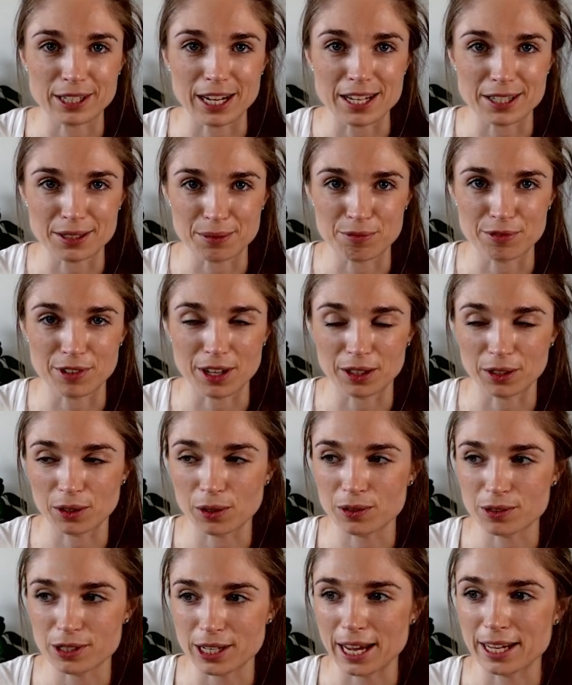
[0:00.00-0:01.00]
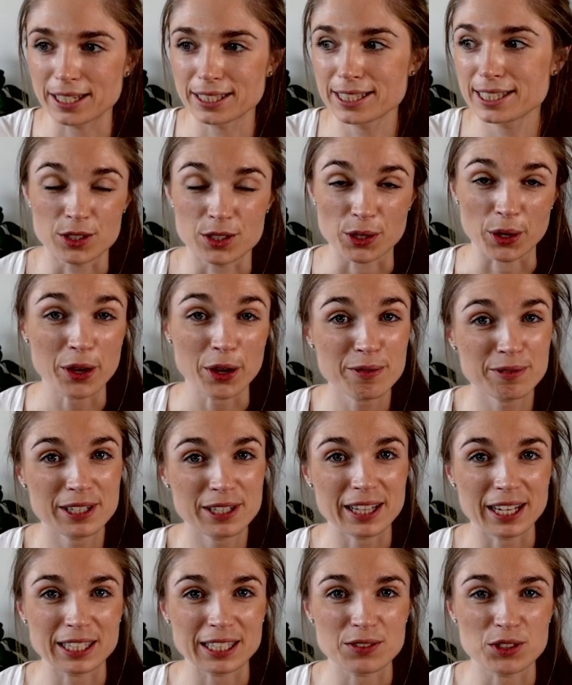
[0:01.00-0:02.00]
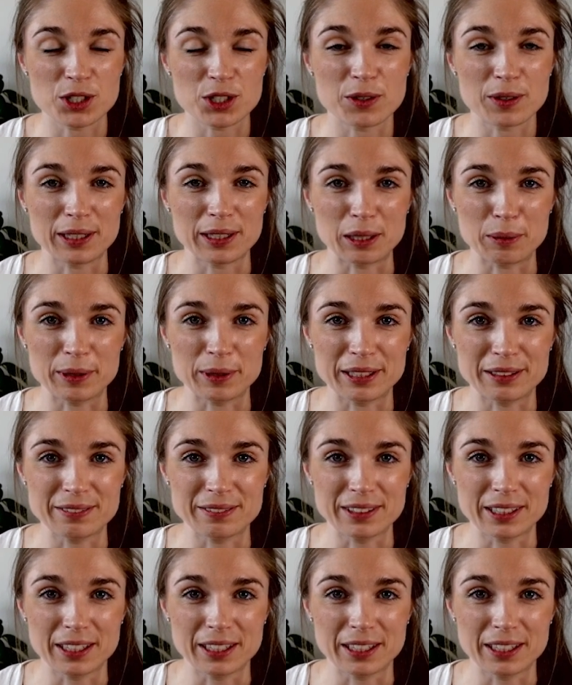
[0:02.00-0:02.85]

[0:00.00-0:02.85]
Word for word: gain some further context. So hopefully that gives you a little bit of